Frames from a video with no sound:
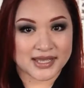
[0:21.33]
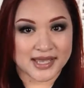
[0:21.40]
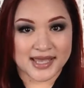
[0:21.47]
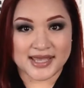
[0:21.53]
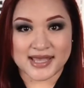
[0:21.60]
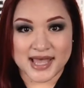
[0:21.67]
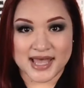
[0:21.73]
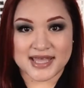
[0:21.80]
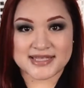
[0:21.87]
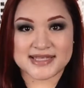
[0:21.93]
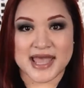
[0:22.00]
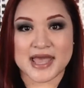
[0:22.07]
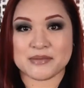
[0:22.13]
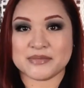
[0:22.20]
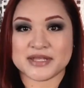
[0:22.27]
Hey guys,
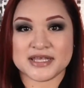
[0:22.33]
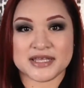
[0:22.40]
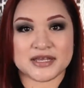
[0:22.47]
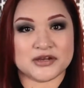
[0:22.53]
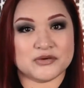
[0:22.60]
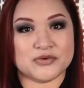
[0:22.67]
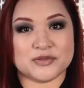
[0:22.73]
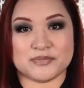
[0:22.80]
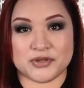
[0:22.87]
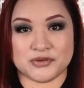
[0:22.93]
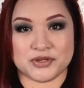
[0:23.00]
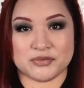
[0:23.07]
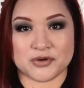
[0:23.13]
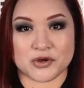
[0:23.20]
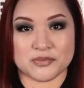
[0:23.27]
Emily here with
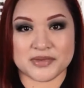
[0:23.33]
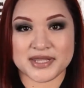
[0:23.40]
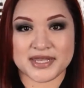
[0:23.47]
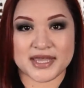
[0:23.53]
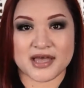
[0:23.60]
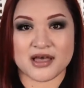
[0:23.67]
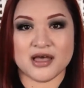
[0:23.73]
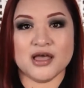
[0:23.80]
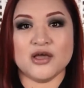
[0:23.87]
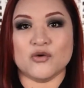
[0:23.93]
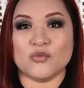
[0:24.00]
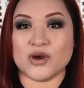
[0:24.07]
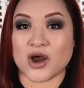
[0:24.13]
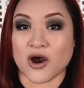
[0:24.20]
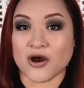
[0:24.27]
BeautyPro Media,
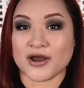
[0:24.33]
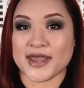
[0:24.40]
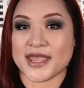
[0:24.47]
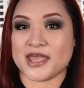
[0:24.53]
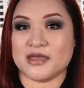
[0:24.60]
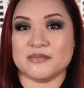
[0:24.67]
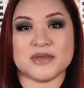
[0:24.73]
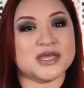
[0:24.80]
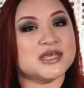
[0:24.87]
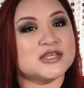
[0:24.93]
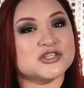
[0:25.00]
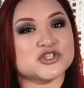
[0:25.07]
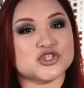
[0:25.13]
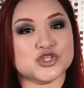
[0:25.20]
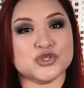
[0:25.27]
where our aim
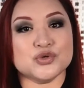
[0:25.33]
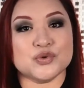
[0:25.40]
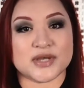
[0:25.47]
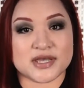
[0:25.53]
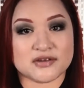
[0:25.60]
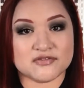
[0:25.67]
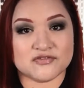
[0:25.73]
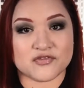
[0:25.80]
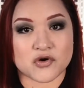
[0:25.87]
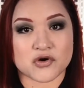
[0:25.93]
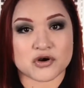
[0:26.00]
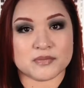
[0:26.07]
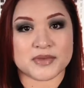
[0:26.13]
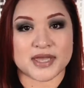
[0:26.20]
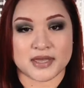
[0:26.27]
is to
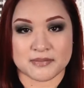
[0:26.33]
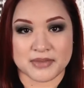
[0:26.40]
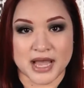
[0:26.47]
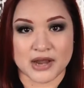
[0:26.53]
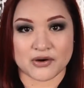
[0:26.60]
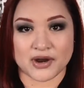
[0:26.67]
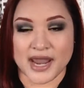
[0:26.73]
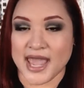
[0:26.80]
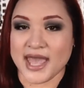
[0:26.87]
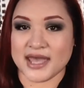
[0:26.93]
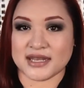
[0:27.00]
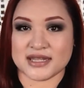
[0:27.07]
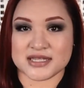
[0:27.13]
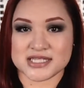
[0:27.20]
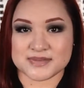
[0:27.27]
inform, empower,
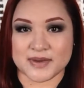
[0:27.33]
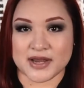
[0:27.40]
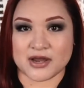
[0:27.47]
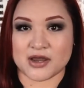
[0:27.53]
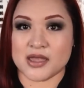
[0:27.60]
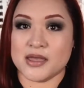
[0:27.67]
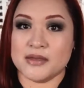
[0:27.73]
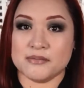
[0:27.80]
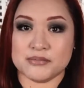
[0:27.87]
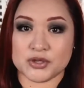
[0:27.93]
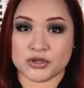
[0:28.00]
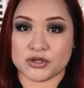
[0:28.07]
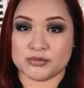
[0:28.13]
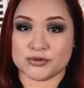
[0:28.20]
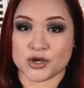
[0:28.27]
and inspire
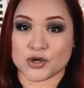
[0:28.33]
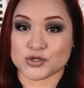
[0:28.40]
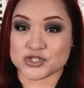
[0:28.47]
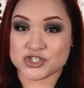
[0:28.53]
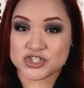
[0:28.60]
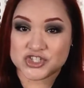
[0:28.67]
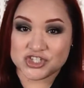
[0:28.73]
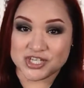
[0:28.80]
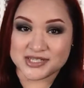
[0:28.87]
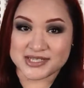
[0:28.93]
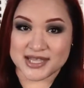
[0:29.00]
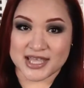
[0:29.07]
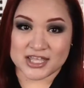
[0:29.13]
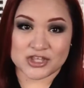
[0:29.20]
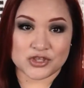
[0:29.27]
beauty pros just
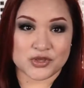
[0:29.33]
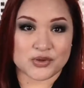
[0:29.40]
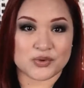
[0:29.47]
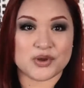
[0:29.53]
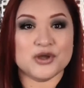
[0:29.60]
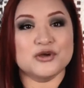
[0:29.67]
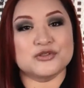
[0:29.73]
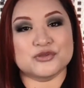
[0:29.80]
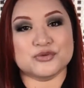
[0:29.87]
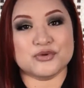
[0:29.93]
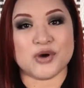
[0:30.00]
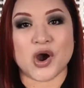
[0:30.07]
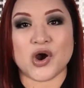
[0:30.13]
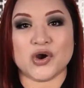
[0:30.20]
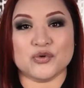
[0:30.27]
like you
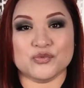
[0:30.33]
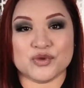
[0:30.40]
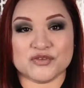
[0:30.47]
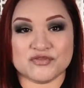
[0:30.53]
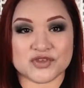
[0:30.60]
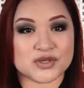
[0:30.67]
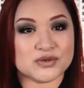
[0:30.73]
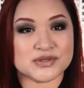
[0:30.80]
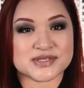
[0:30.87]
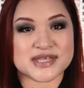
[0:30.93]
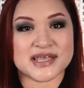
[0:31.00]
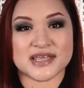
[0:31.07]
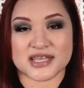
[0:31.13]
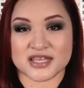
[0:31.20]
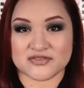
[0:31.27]
through our reviews,
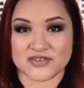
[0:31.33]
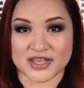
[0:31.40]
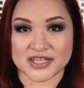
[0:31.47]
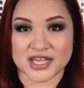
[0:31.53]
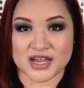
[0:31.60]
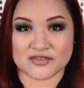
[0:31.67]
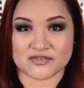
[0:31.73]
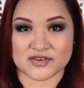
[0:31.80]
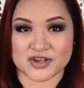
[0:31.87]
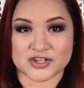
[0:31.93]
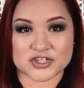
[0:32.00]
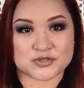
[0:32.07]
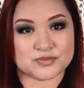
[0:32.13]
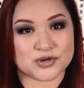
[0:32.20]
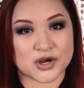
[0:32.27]
event
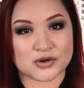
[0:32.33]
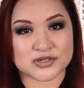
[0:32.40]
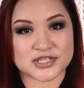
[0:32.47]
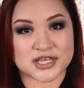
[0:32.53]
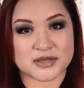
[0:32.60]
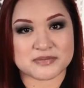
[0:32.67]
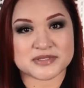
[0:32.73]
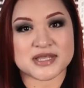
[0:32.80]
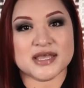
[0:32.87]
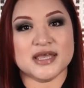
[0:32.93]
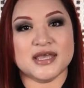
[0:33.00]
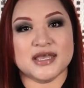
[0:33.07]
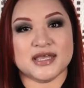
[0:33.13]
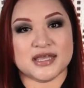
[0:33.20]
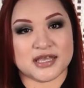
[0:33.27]
coverage, pro tips,
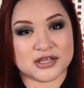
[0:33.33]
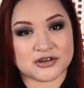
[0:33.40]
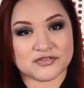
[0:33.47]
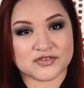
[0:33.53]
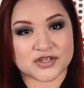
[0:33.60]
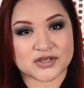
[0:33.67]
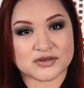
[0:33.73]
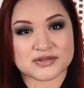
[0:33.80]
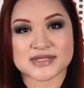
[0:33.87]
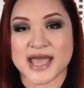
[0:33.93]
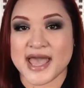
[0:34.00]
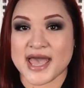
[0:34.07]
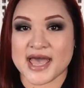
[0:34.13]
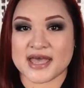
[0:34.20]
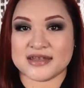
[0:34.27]
interviews,
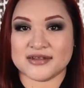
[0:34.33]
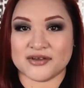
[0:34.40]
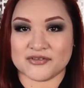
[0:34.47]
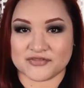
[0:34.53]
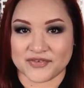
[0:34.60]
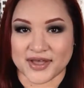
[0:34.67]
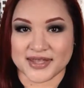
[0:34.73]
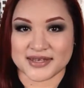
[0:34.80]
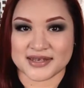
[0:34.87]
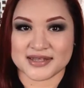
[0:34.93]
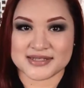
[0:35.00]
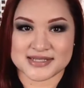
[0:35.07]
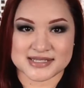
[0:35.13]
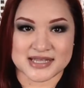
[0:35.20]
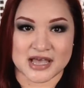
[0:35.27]
and fun
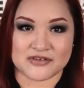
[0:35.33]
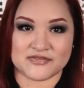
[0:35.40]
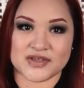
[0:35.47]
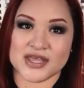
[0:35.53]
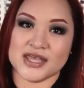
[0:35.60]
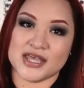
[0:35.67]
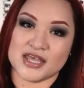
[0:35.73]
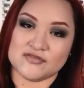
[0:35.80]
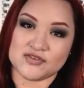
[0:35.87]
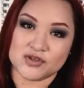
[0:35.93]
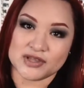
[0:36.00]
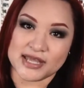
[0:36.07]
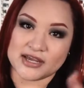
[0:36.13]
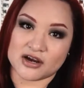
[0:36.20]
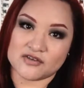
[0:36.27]
stuff. If you
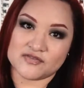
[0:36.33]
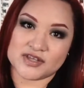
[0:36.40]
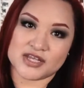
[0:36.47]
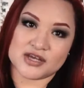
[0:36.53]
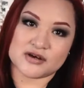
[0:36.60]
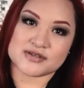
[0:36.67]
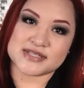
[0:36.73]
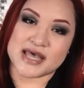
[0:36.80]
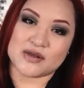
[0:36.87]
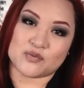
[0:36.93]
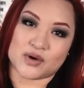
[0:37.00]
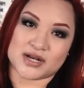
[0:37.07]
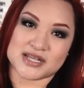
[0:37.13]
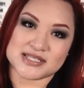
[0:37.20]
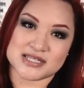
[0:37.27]
like our videos and
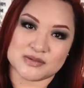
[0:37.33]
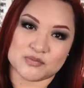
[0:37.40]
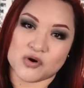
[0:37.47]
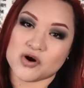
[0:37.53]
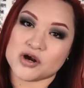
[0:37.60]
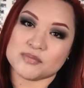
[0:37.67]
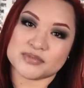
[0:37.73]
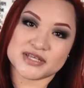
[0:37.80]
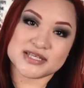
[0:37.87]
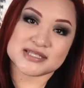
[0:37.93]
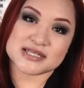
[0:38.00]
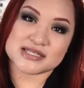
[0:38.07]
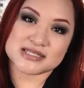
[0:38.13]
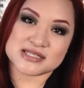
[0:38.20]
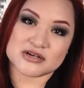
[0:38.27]
want to see more, please
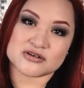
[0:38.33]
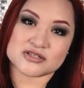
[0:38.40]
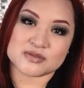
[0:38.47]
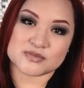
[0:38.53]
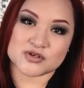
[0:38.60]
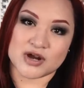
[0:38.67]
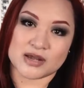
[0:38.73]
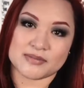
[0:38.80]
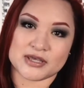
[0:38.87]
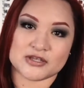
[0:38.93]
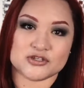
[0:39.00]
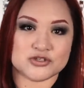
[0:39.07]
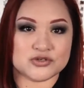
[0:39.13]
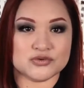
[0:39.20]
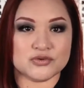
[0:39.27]
consider
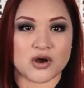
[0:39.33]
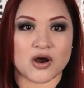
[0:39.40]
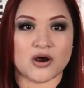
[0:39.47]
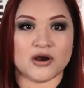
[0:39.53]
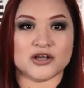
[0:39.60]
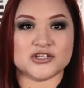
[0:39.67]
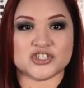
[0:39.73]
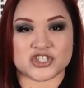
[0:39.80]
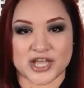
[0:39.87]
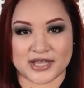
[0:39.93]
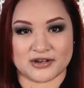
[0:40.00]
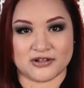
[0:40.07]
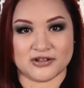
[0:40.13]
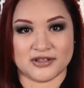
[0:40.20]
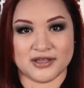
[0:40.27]
subscribing to our
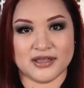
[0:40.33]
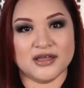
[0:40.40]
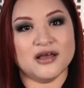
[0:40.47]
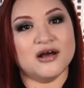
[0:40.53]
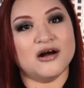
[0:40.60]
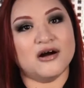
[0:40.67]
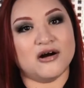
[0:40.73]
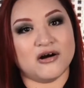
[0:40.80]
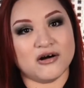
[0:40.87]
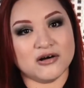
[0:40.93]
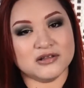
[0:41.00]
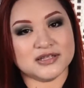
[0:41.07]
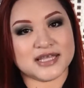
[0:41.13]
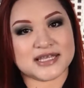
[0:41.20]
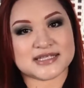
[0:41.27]
channel.
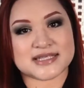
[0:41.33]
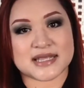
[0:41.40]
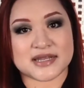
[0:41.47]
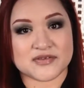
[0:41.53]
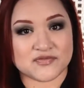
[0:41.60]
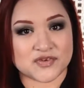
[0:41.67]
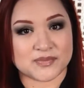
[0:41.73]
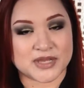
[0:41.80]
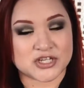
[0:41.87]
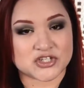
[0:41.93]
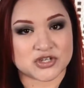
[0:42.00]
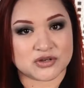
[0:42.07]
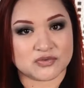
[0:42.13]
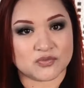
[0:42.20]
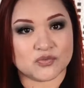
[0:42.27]
All links and
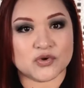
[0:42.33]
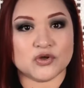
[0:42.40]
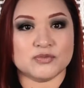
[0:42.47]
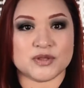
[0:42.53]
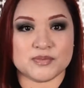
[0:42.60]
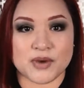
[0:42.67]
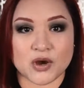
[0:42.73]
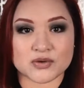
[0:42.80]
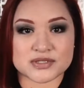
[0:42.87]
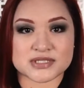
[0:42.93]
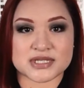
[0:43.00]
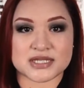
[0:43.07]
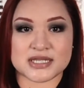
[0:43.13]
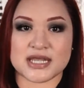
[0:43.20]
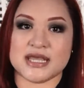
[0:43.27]
information will be
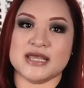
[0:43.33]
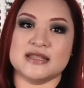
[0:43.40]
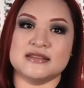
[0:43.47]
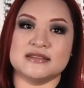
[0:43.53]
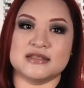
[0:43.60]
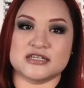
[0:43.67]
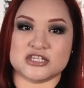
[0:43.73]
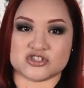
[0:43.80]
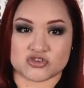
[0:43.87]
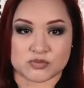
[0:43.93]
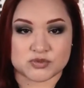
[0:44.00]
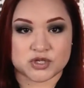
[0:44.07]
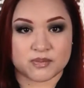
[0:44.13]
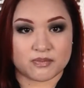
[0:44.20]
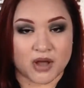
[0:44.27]
posted in the
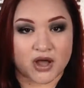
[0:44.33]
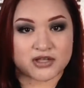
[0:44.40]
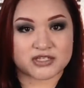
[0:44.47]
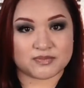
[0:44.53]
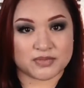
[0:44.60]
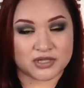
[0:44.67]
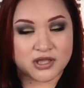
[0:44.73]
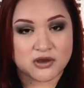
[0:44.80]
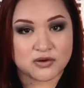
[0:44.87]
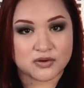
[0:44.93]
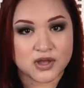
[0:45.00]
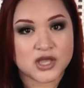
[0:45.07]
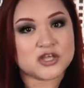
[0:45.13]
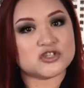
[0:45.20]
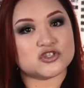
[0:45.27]
description box below,
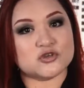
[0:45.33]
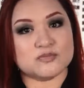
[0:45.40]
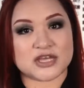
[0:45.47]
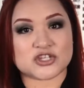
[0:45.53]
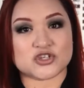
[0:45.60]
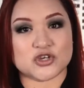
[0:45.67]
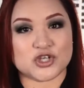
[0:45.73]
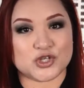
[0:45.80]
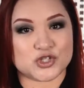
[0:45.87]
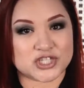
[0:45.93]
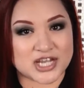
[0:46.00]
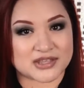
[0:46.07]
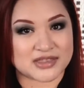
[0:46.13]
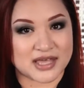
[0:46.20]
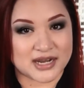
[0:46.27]
so make sure you
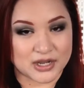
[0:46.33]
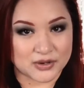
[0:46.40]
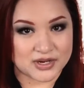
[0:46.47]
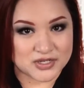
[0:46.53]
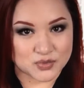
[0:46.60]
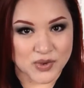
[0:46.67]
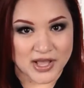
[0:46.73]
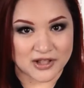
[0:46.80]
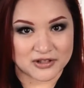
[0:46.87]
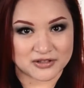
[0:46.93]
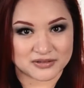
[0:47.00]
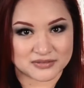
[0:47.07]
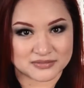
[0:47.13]
check that out as well.